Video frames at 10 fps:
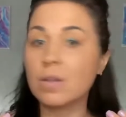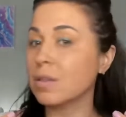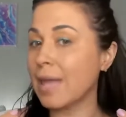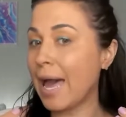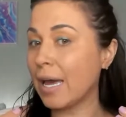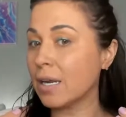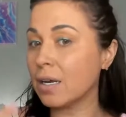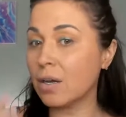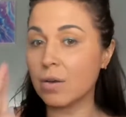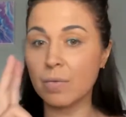that
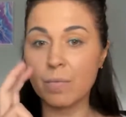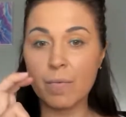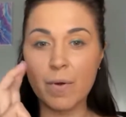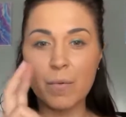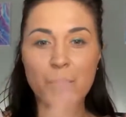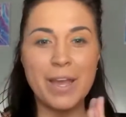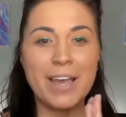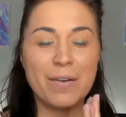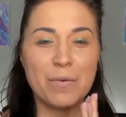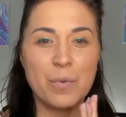
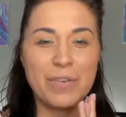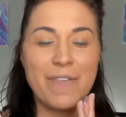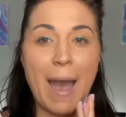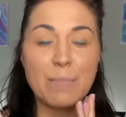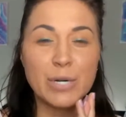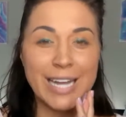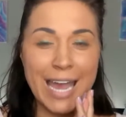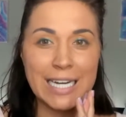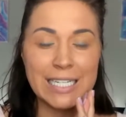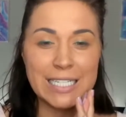we
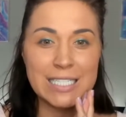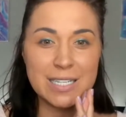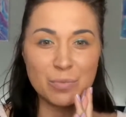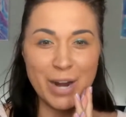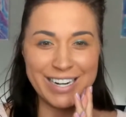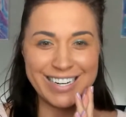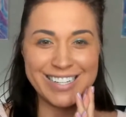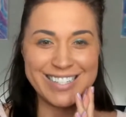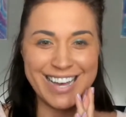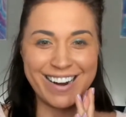fabricated some
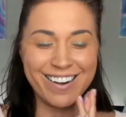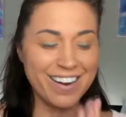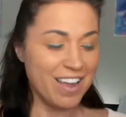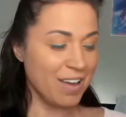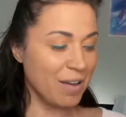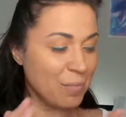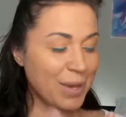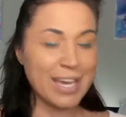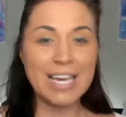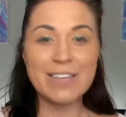redness there, and
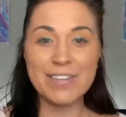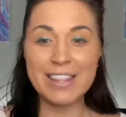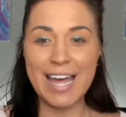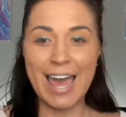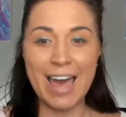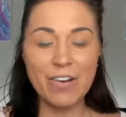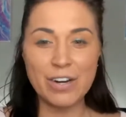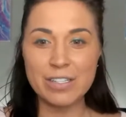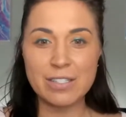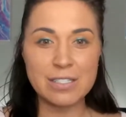we evened that
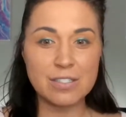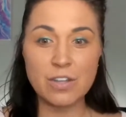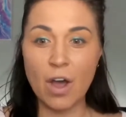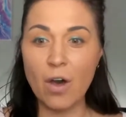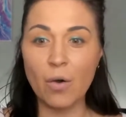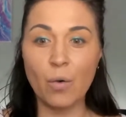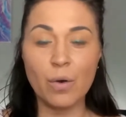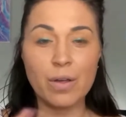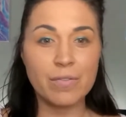out. It's so